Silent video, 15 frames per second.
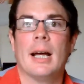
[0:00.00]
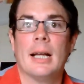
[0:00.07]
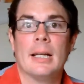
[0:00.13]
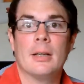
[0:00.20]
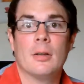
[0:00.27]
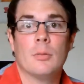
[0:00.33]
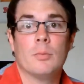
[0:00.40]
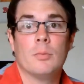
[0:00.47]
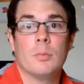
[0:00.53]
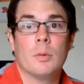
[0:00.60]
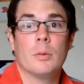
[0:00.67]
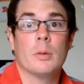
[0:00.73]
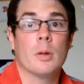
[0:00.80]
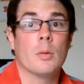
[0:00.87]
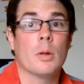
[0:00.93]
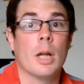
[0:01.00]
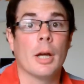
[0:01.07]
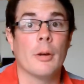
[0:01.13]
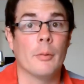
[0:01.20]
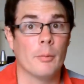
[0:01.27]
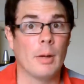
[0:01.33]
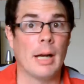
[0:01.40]
and we were told,
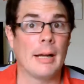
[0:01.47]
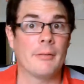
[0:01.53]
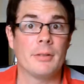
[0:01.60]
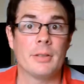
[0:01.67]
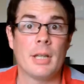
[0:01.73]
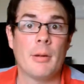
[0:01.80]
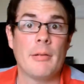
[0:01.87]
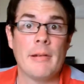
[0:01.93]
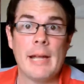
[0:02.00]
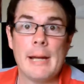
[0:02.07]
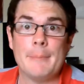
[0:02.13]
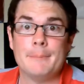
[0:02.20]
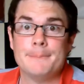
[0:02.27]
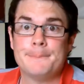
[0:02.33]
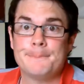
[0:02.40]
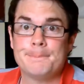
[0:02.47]
no, I have to stay where I am.